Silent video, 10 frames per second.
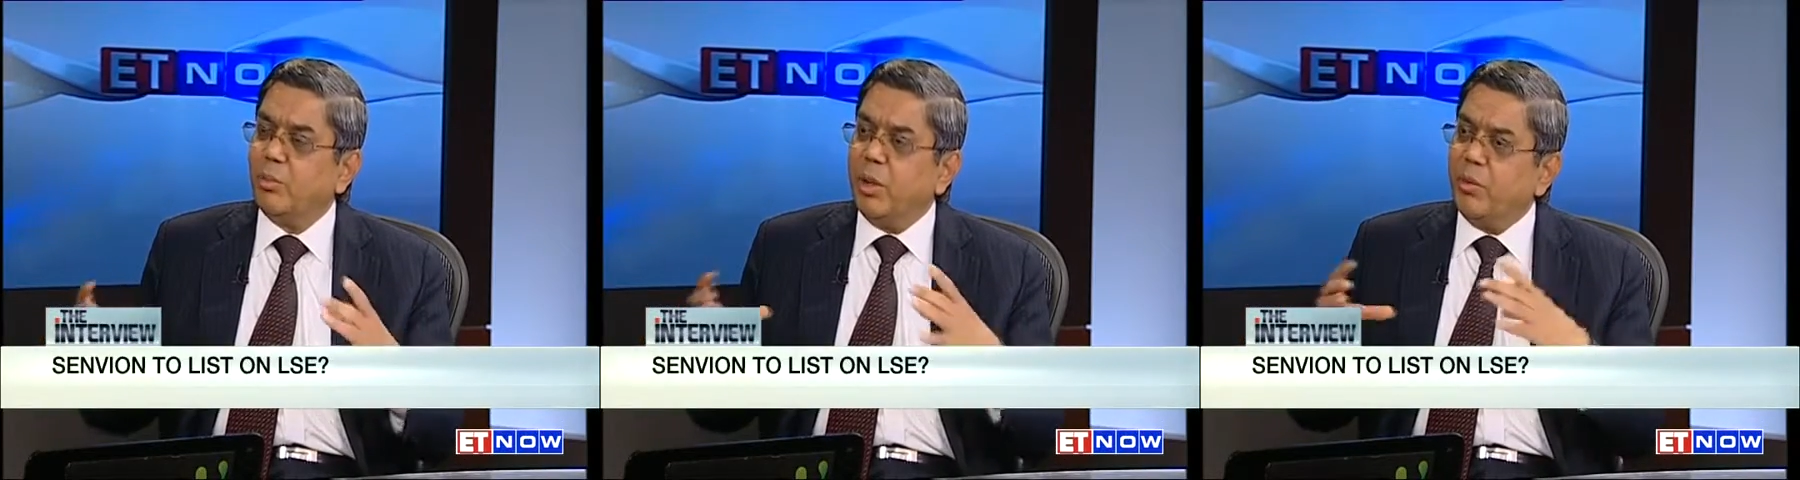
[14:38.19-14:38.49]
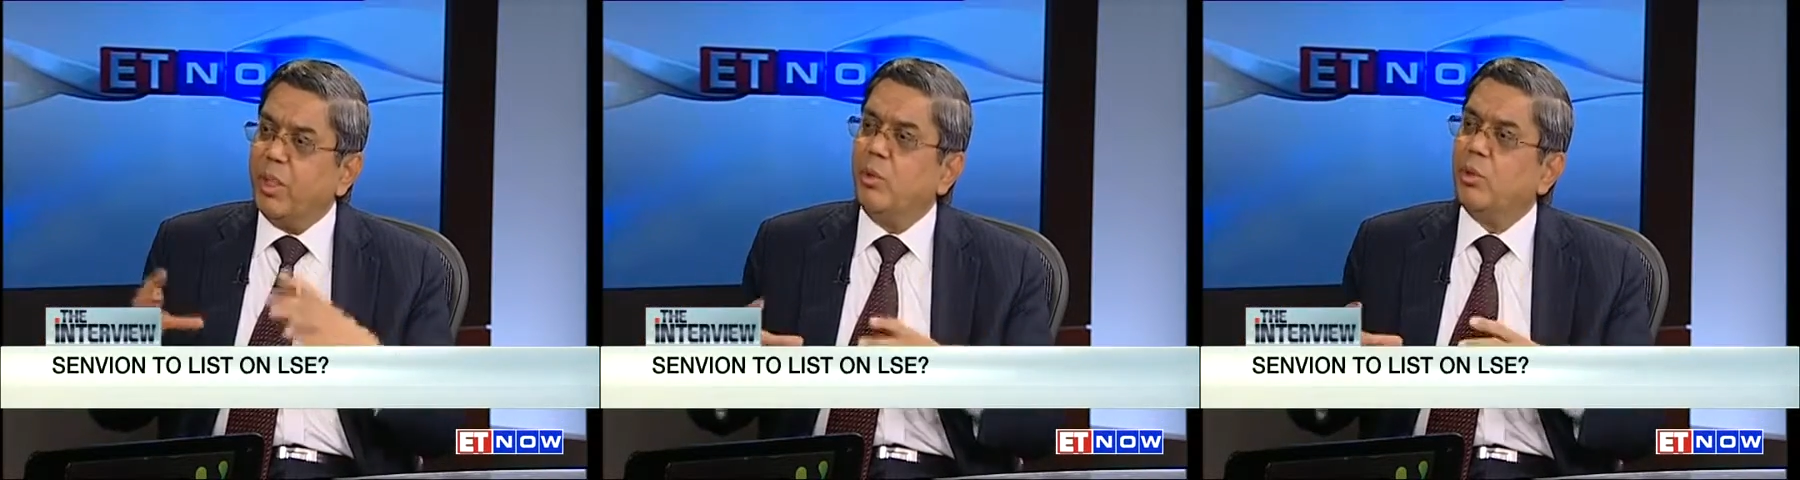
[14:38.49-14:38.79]

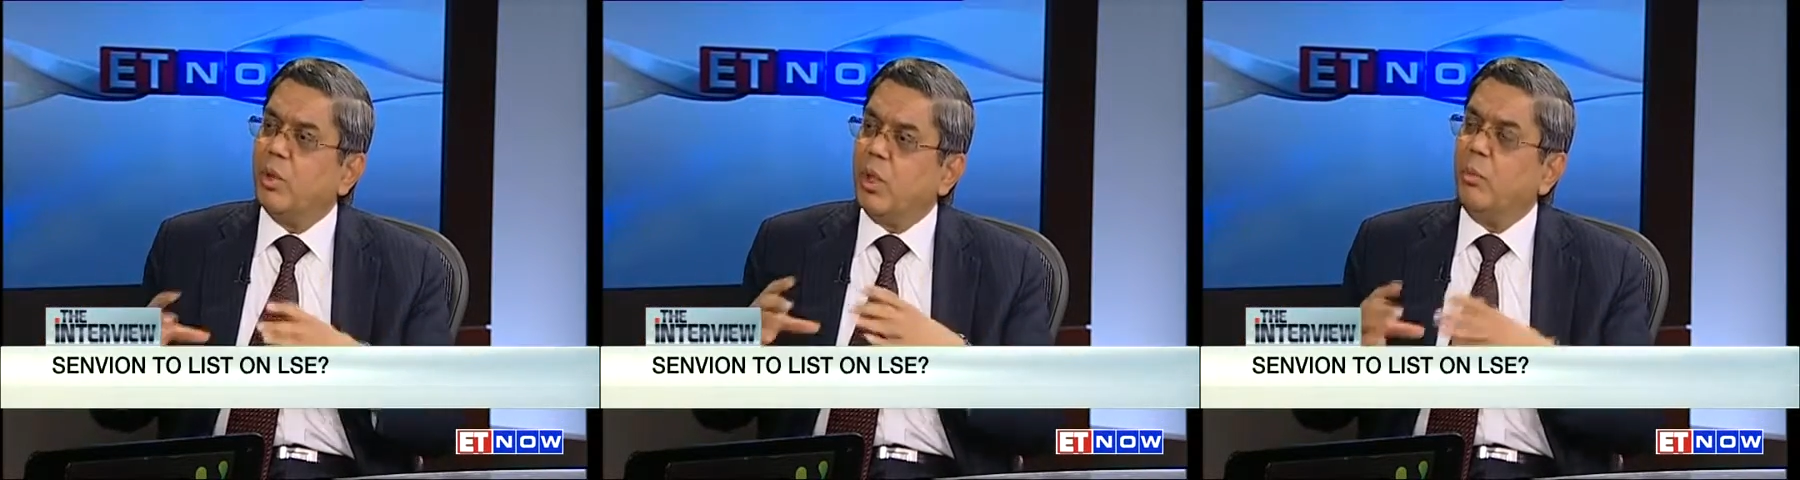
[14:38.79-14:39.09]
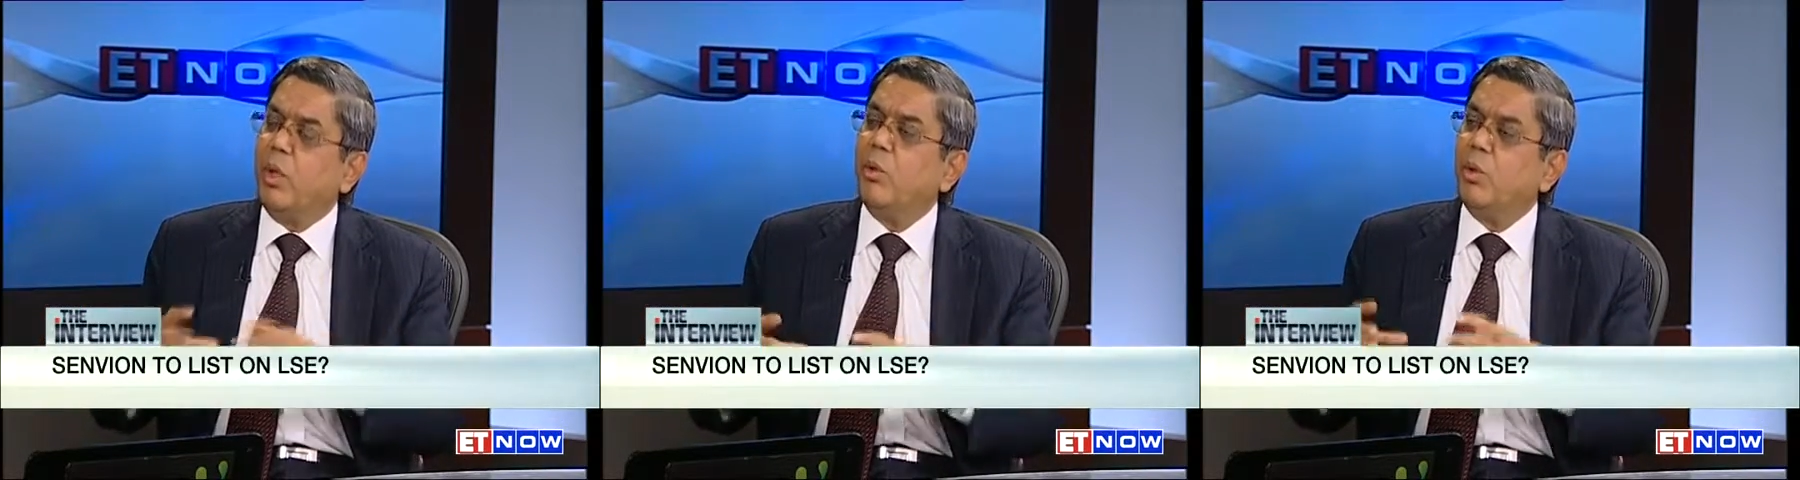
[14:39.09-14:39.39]
But we have to
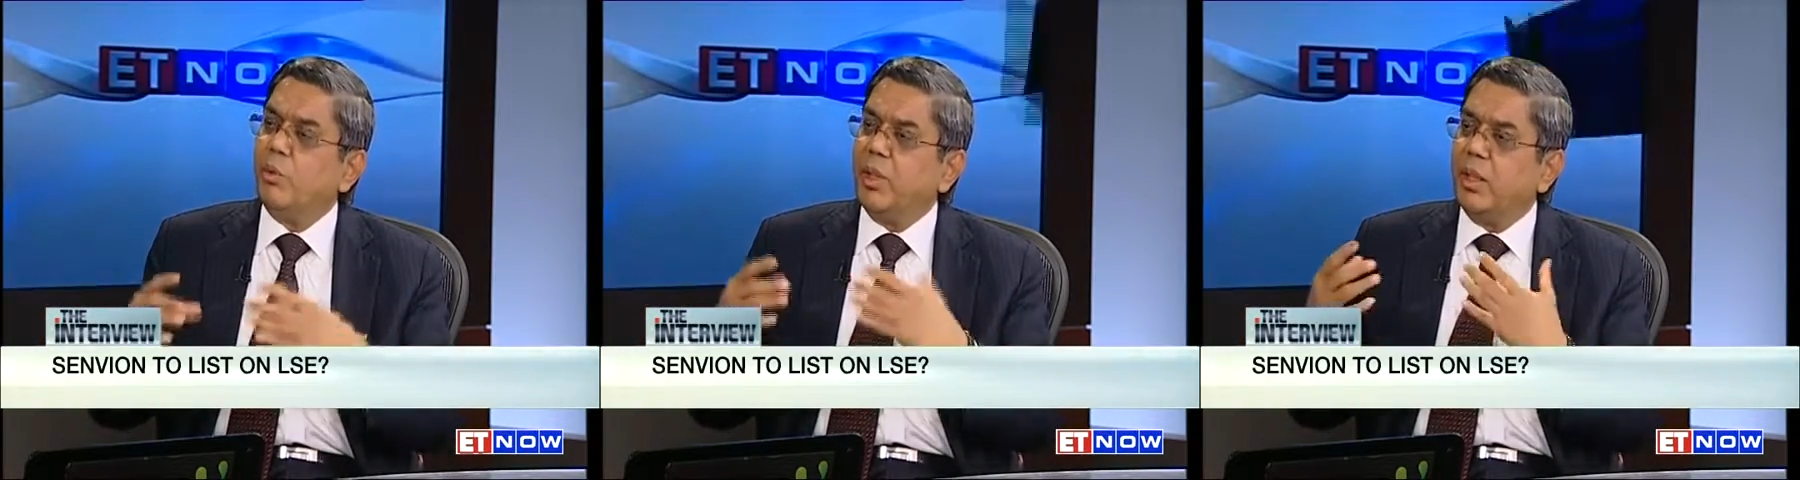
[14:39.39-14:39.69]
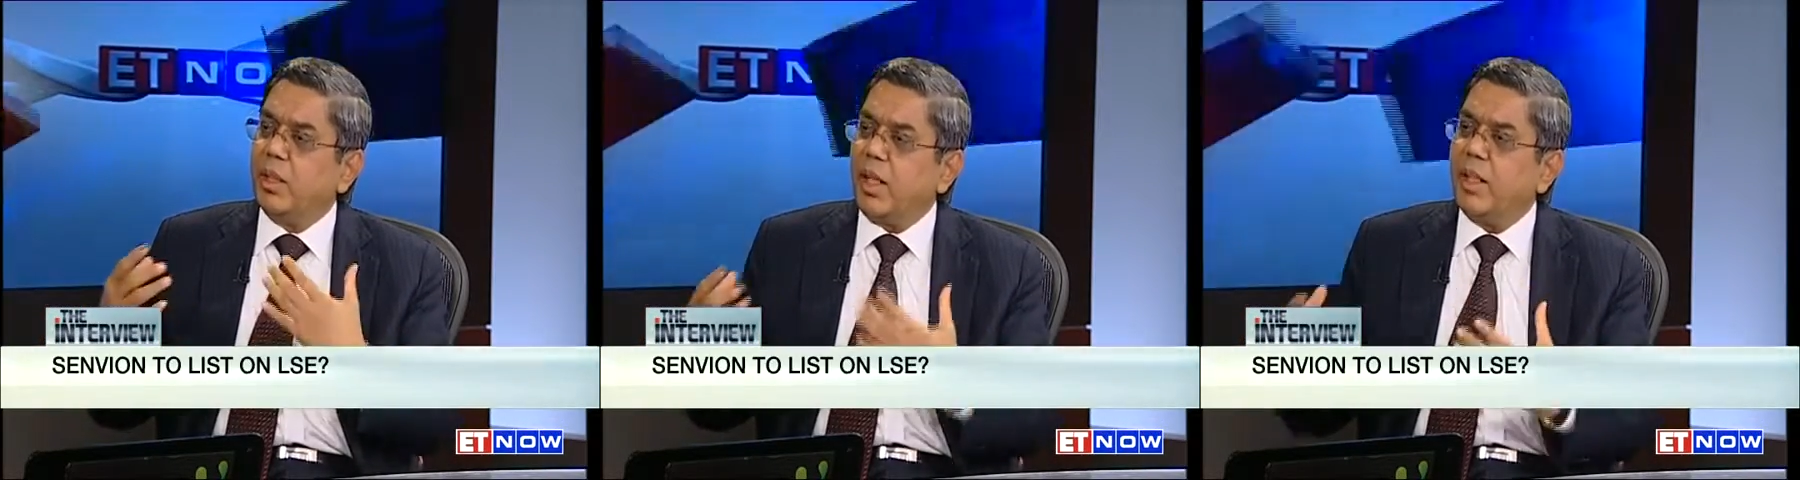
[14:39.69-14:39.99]
come out
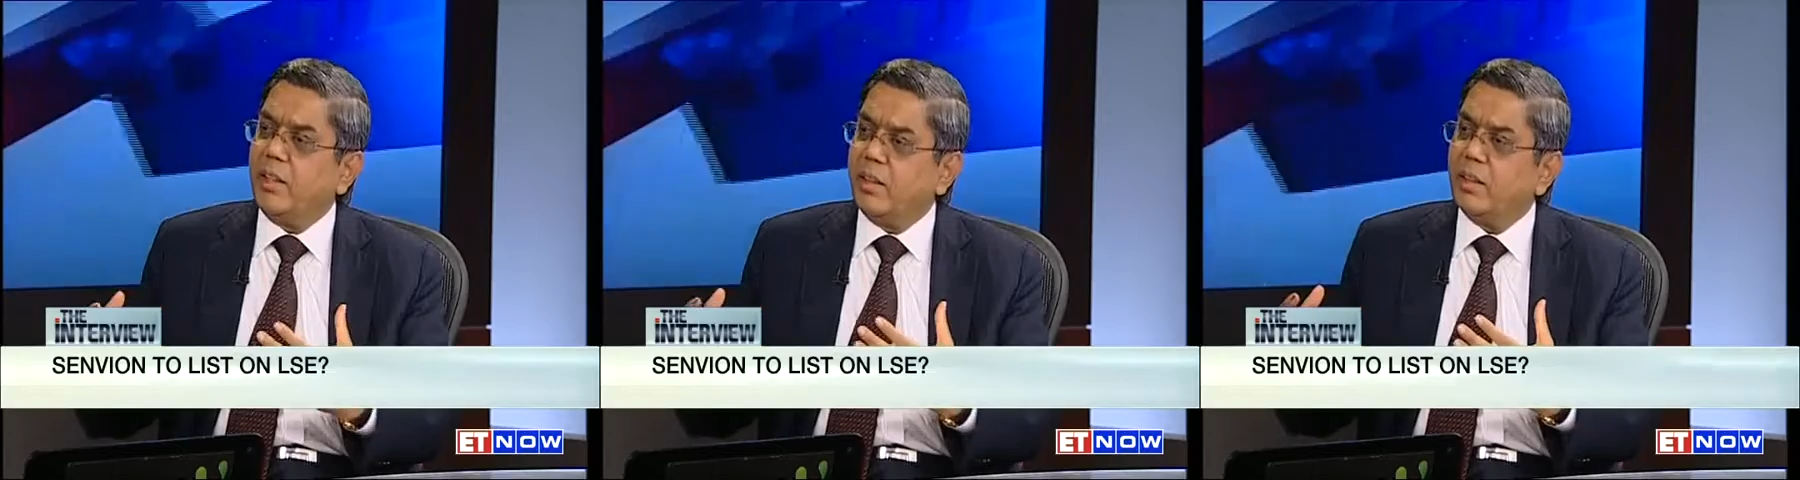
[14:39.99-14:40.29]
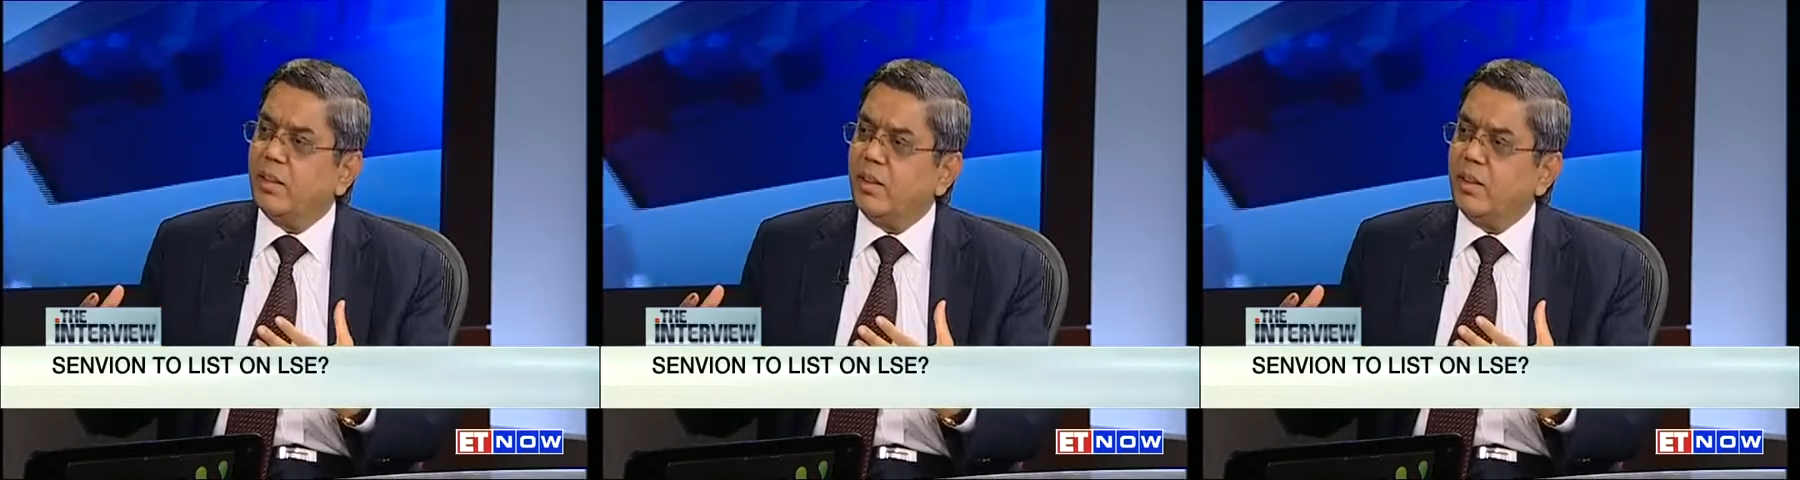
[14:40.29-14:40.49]
with the right